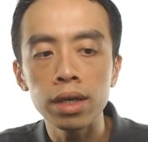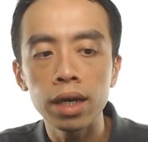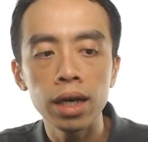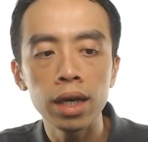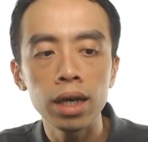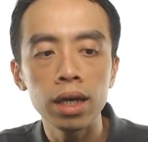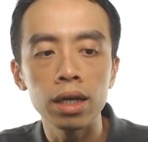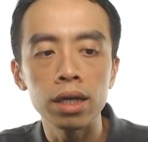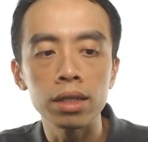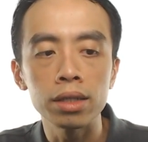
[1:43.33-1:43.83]

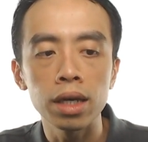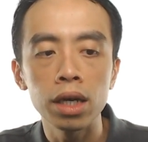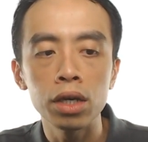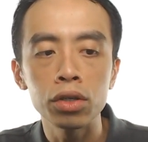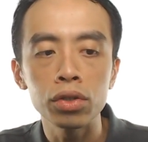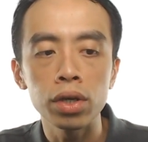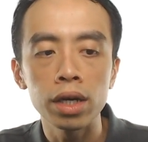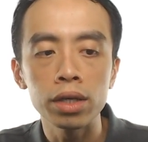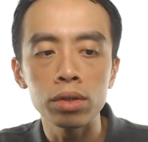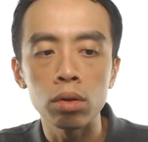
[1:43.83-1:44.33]
A, it is
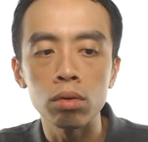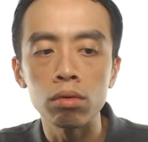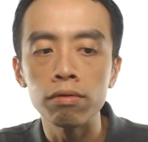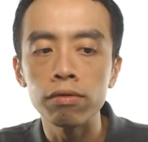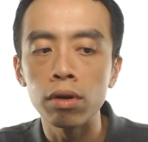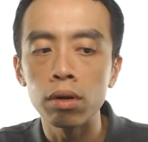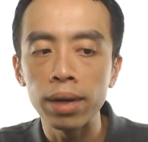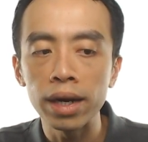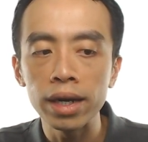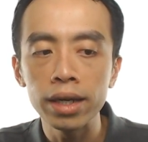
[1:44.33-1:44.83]

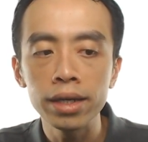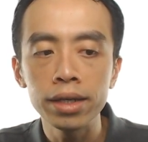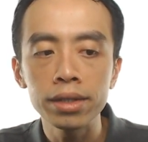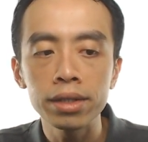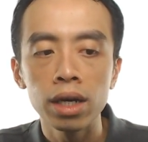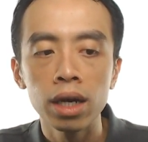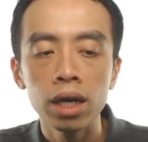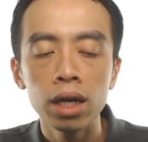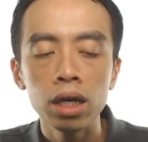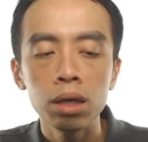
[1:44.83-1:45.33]
HSO4-,
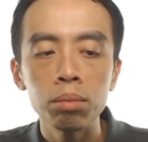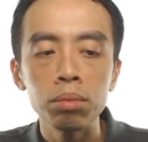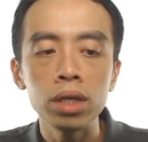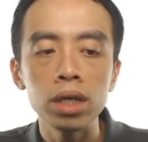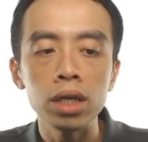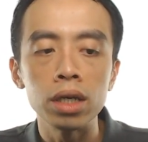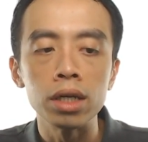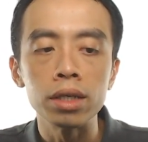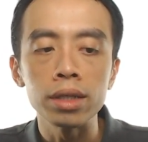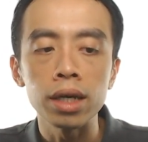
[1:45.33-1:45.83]
B,
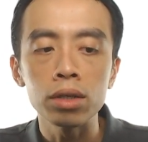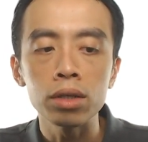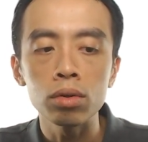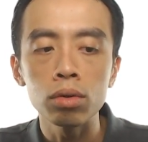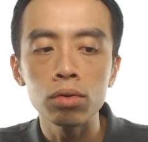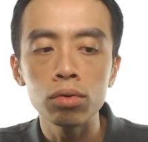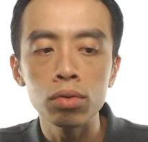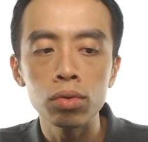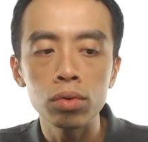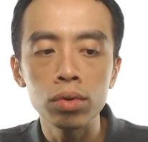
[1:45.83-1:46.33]
it is
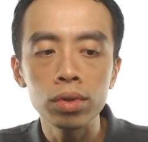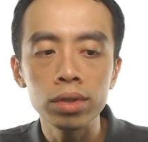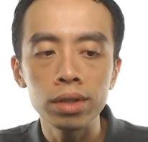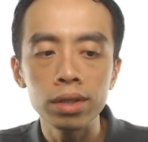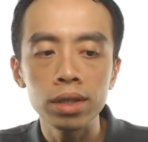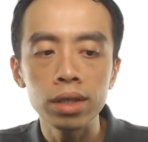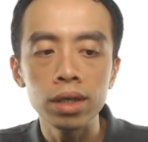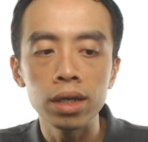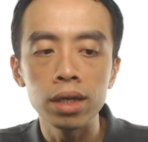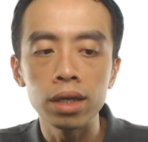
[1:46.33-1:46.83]
SO2, C,